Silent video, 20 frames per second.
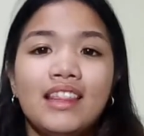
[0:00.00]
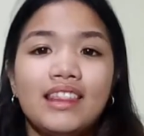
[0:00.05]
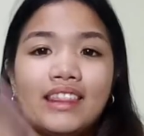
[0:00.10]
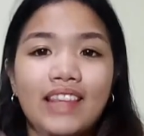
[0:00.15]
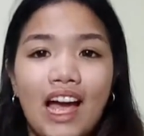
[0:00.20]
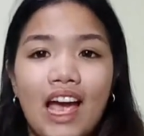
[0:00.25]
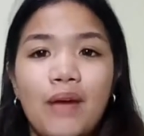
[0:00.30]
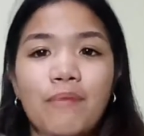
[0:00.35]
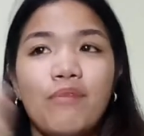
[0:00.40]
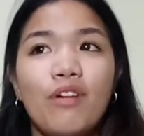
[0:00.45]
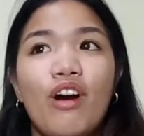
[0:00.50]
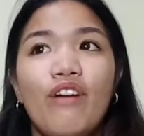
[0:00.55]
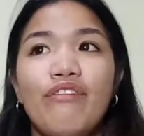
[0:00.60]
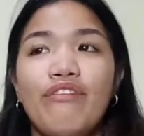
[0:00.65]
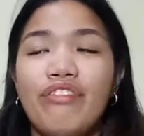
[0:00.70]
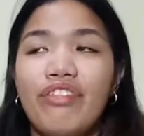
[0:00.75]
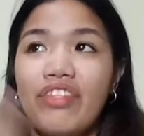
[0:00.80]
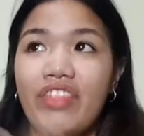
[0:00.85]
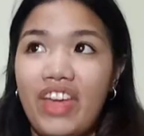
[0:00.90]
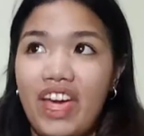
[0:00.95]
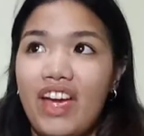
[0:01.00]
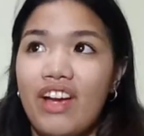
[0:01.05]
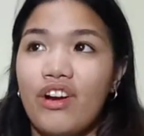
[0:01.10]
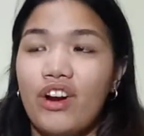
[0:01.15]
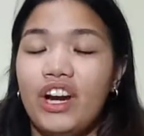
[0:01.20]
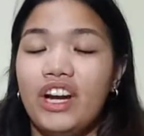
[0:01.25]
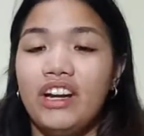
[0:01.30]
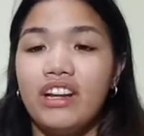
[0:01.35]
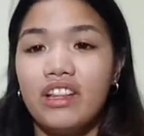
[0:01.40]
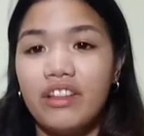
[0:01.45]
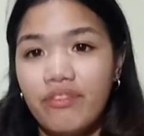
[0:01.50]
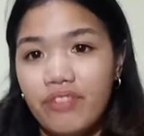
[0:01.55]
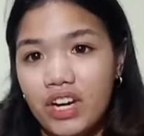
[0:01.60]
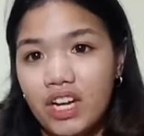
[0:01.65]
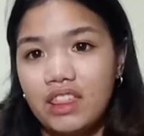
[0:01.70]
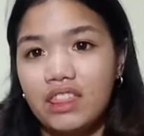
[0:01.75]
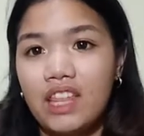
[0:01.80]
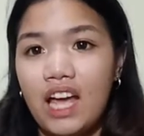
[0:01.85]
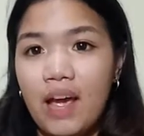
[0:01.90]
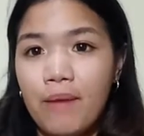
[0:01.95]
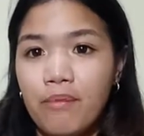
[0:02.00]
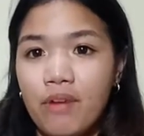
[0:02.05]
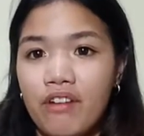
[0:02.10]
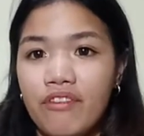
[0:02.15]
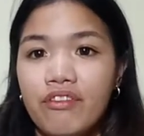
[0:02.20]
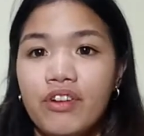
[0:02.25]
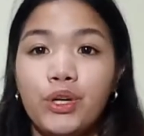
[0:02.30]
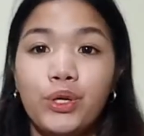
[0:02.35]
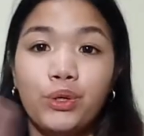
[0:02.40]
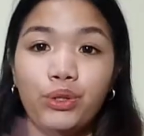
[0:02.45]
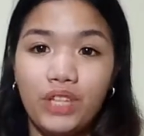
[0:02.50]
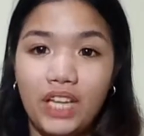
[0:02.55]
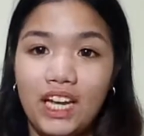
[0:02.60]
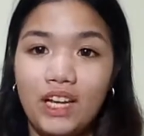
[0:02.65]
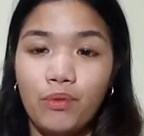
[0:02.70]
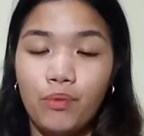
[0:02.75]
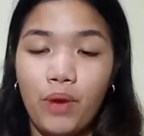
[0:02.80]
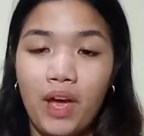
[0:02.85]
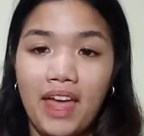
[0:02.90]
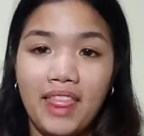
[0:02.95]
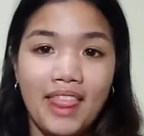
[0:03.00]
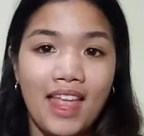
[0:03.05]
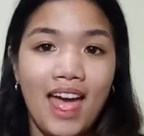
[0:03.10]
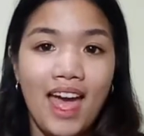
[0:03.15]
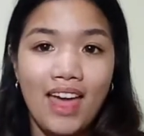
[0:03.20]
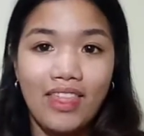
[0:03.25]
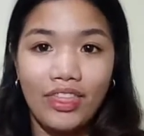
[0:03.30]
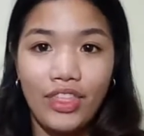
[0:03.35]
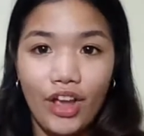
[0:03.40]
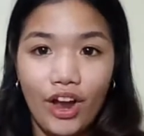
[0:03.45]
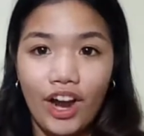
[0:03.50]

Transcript: type of thing or a different type of routine when they